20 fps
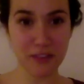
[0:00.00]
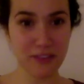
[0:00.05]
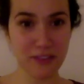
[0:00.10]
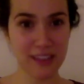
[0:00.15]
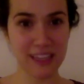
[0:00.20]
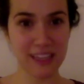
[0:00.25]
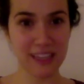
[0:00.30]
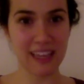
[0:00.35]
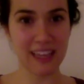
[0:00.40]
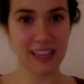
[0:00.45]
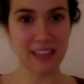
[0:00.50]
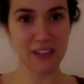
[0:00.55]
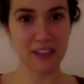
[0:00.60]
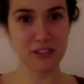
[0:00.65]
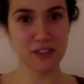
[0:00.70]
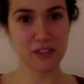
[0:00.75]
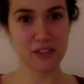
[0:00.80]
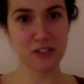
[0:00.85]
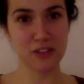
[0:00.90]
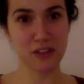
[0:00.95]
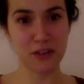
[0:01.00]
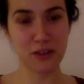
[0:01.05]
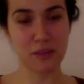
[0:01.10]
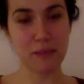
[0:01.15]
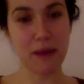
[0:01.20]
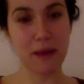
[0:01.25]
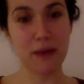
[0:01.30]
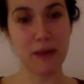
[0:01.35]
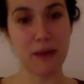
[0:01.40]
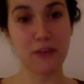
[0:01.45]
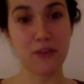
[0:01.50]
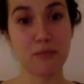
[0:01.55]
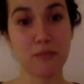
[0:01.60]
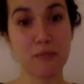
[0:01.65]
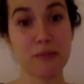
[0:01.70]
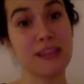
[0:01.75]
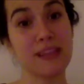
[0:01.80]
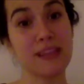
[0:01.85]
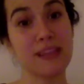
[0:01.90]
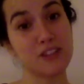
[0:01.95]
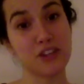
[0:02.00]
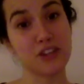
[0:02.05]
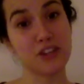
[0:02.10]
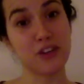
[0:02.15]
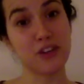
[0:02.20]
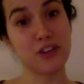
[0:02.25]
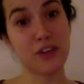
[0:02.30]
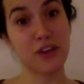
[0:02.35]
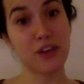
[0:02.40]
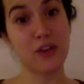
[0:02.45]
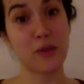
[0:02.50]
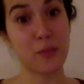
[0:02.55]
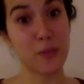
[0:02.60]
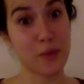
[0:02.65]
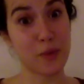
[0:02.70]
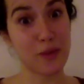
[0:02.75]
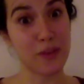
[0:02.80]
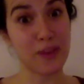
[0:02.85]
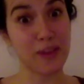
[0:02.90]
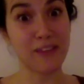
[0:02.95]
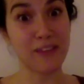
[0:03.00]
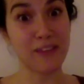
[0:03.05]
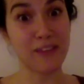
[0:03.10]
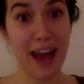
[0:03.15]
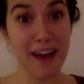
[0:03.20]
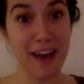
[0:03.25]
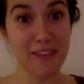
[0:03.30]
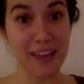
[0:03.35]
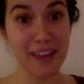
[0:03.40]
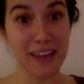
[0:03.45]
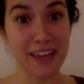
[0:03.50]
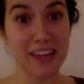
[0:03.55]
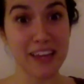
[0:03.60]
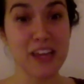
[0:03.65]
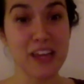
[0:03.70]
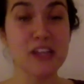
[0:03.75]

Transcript: feeling like there's a certain amount of pleasure that you're worthy of having.